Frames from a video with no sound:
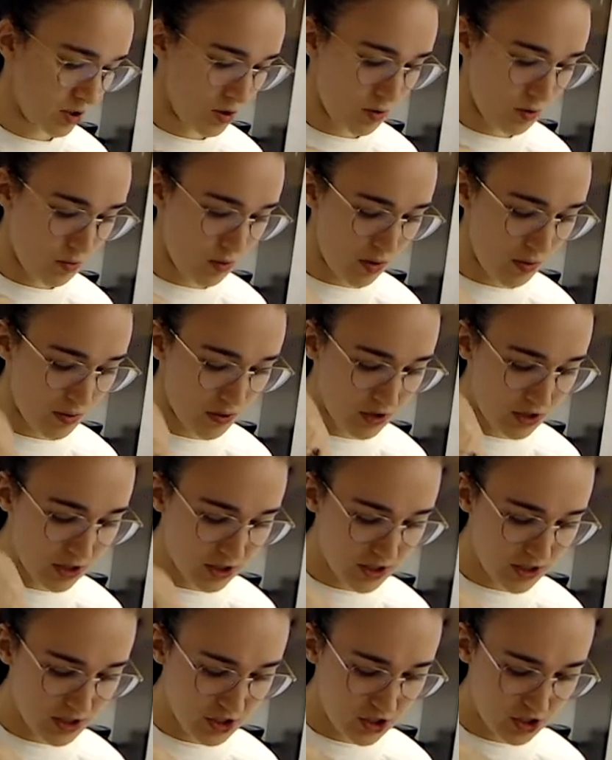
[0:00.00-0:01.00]
What we're
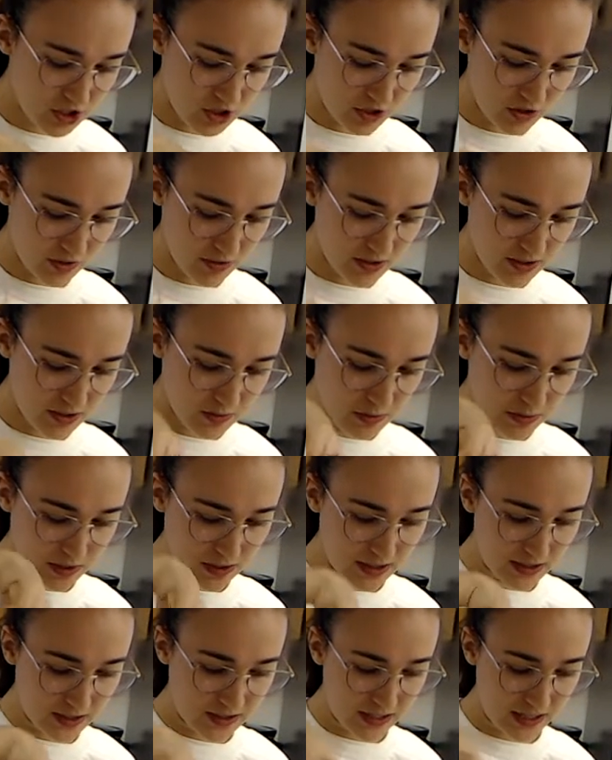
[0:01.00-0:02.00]
gonna do is we're
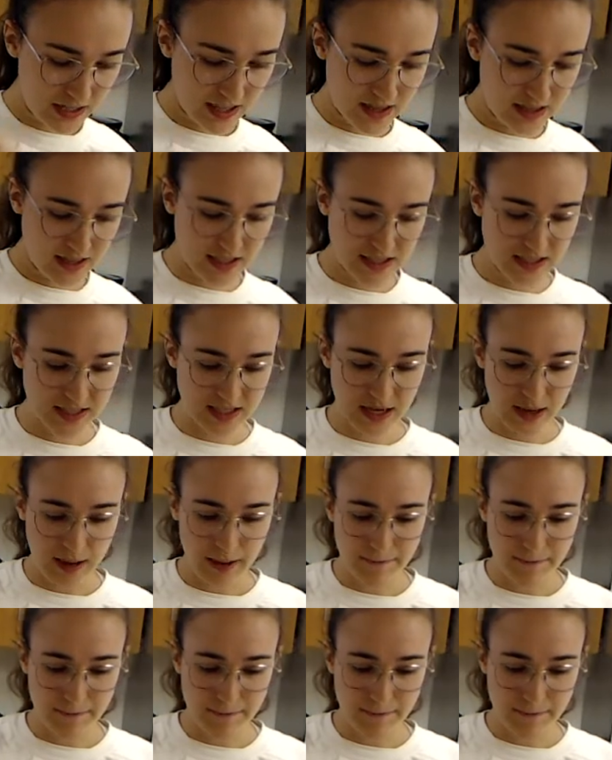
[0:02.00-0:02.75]
gonna let this